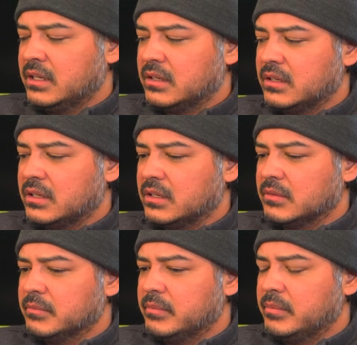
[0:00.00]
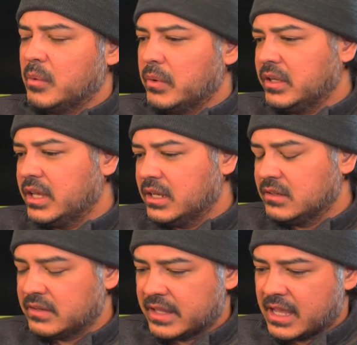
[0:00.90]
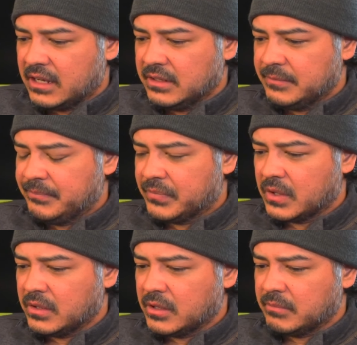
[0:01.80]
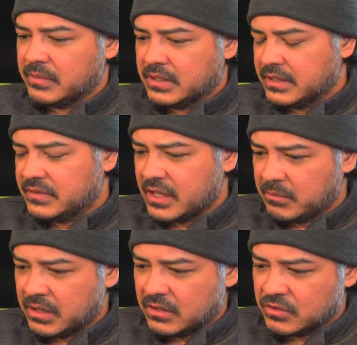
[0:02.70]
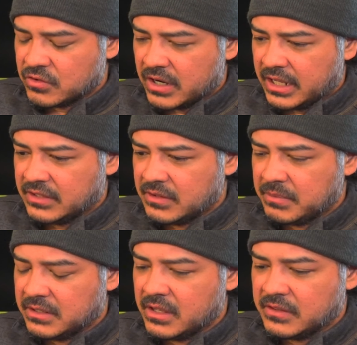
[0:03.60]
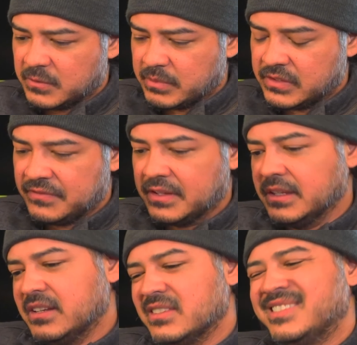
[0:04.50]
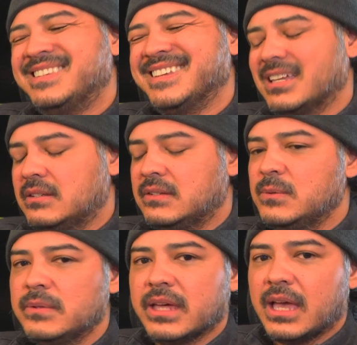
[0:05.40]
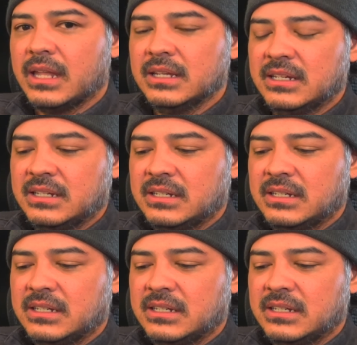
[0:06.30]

But when you get into that, the segment, you're trying to get something done specifically to stick to that.